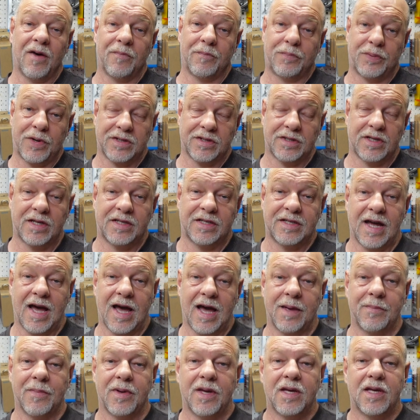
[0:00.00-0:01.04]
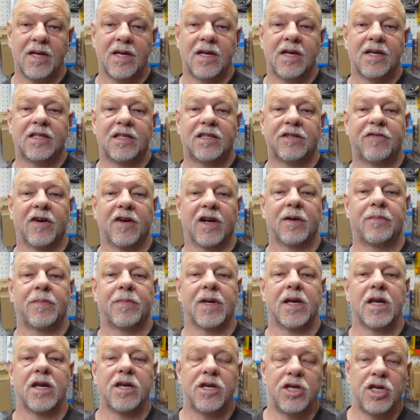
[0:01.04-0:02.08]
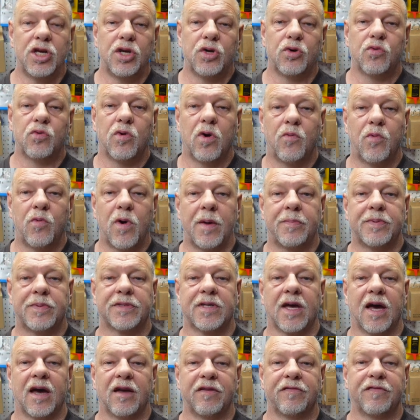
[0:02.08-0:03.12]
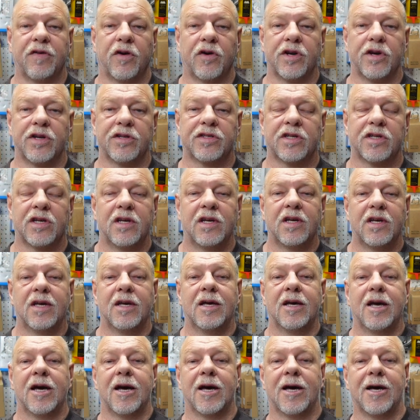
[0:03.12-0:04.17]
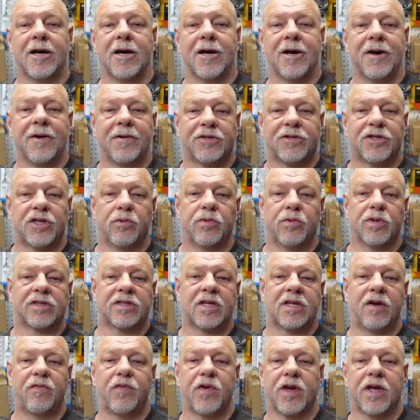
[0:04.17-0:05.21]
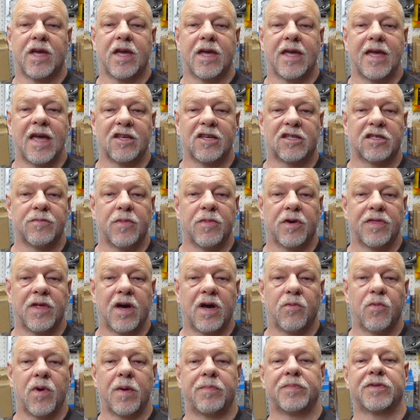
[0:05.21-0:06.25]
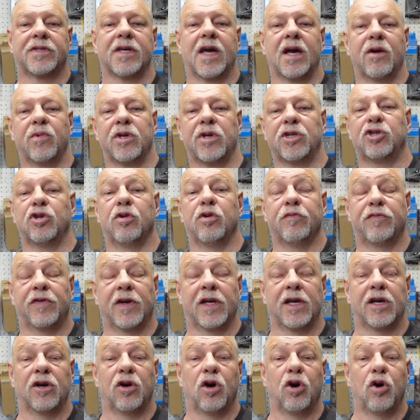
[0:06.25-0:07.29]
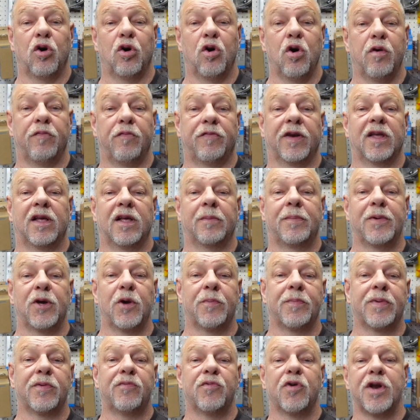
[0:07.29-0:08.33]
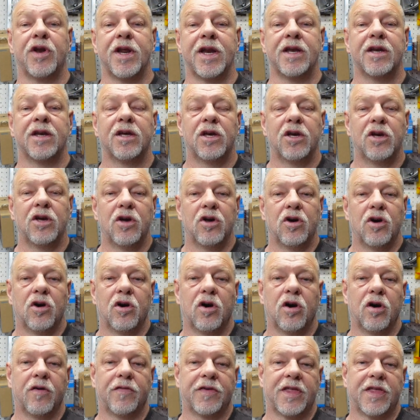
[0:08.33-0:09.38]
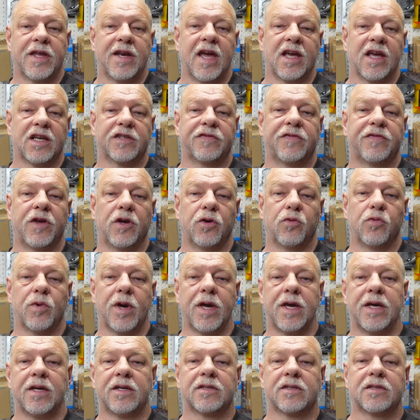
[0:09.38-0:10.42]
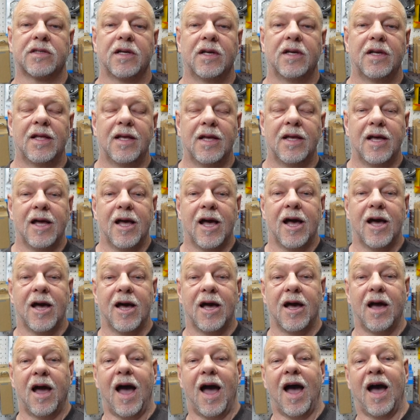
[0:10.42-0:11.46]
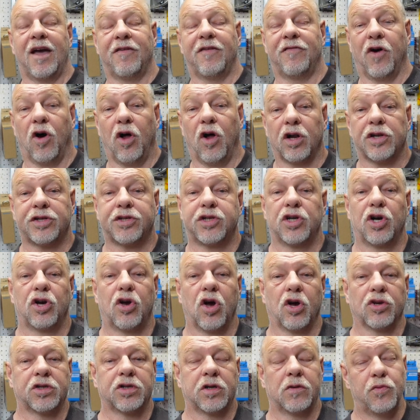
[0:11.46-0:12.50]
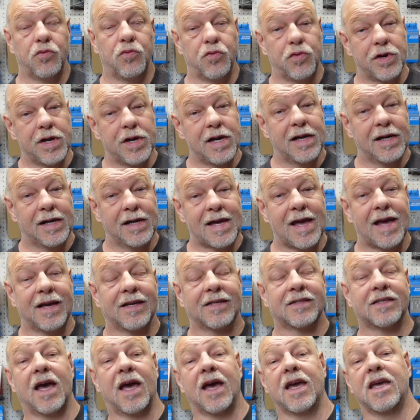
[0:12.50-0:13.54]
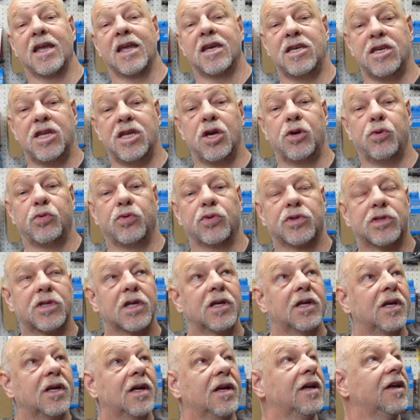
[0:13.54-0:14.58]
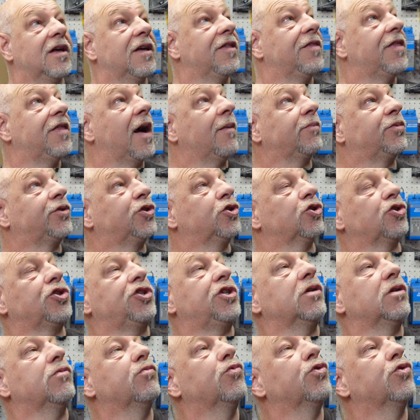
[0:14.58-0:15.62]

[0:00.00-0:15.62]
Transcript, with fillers: present time developing a new website for us. So we'll see if we can get some on that website, which hopefully will be up and running over the next few weeks. I've also got some really exciting news that I'm touching